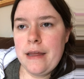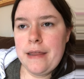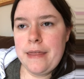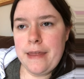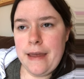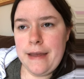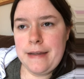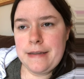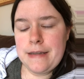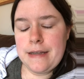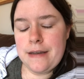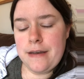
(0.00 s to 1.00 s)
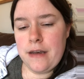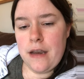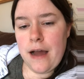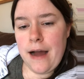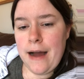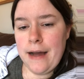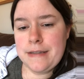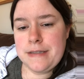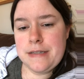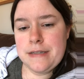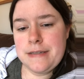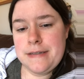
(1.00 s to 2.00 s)
they did not
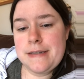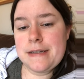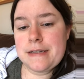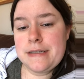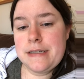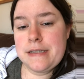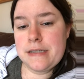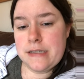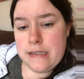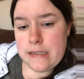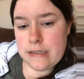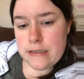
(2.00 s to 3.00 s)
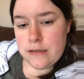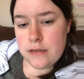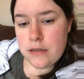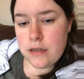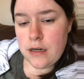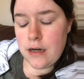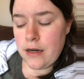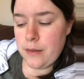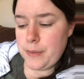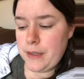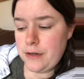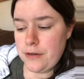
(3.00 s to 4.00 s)
succeed. Uh,
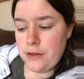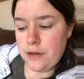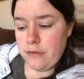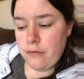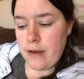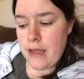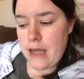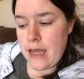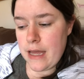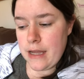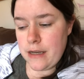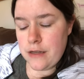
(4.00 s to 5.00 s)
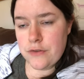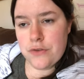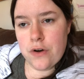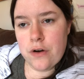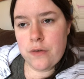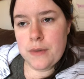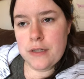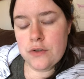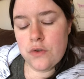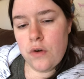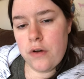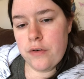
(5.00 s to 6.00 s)
Peter the Great had his army
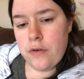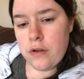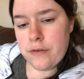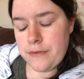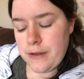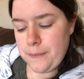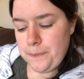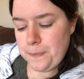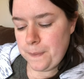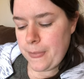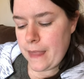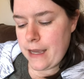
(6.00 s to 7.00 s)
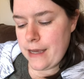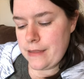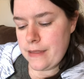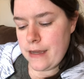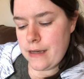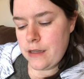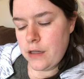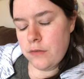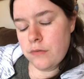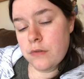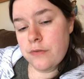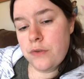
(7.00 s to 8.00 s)
slaughter all of them, and then he
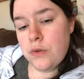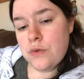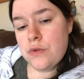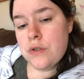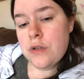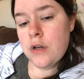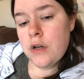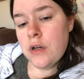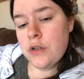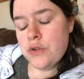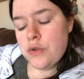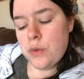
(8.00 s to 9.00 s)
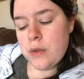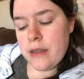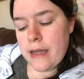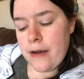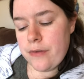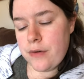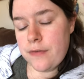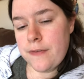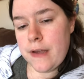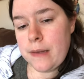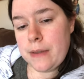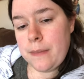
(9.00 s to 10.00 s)
refused to allow their
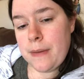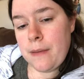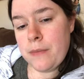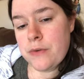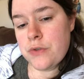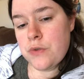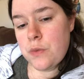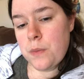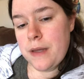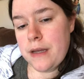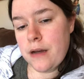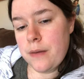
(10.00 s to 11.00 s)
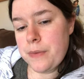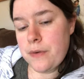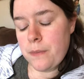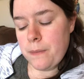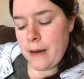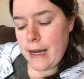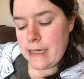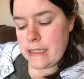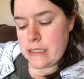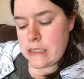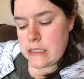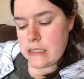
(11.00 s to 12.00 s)
family members to pick up their
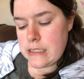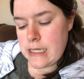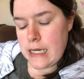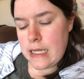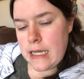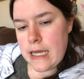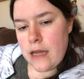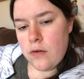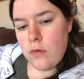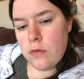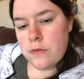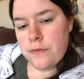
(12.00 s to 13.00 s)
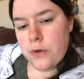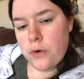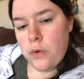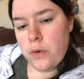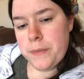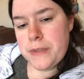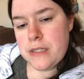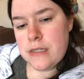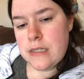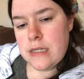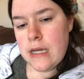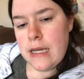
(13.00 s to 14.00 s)
bodies. Instead, he had all of the
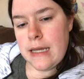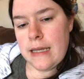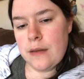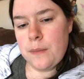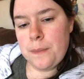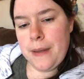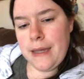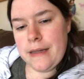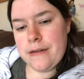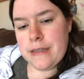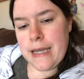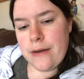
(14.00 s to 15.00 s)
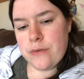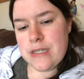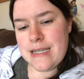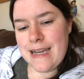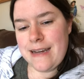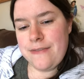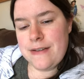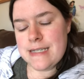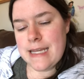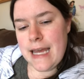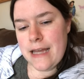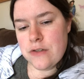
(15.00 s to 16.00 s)
corpses impaled outside of his
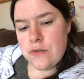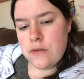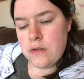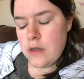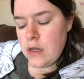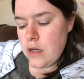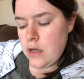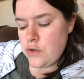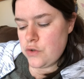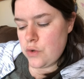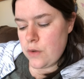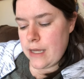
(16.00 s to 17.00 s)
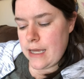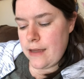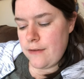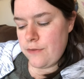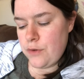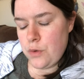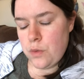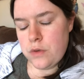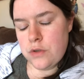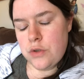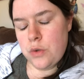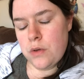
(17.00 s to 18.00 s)
castle so that if you
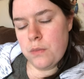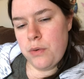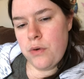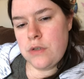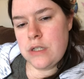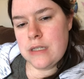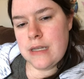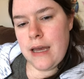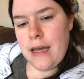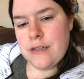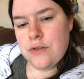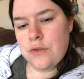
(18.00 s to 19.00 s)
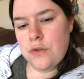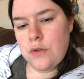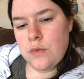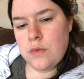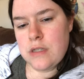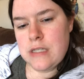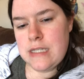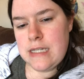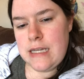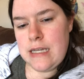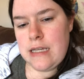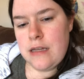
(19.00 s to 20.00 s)
were to approach his castle, you would
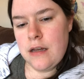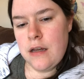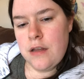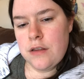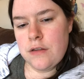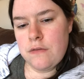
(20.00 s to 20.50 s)
see the